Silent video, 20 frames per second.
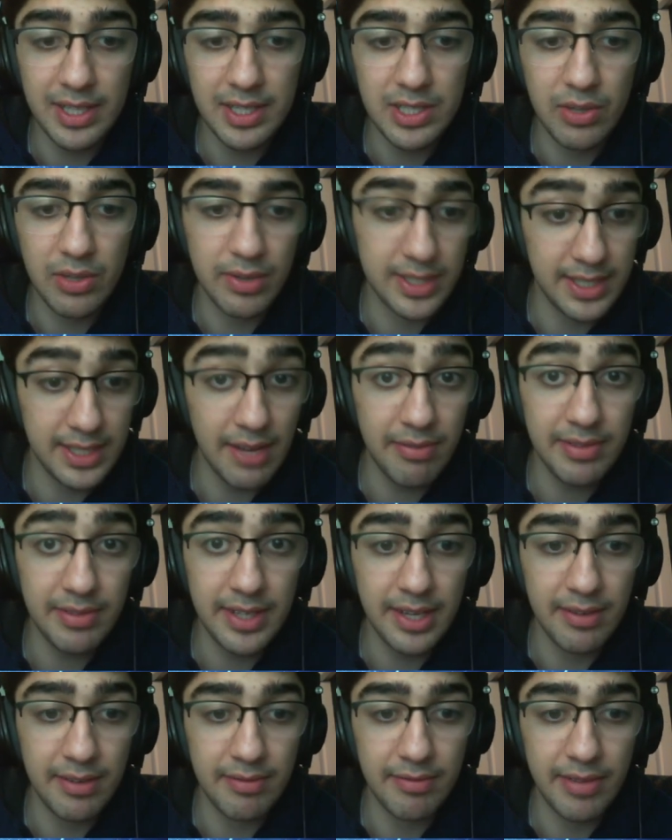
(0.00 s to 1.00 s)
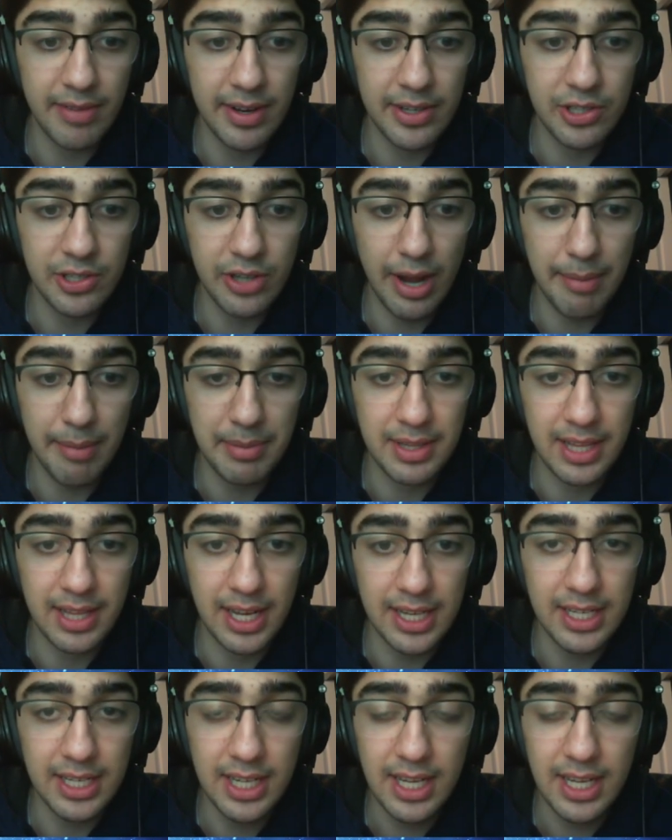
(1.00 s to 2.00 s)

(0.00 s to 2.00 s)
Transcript: So it's definitely a very trappy line.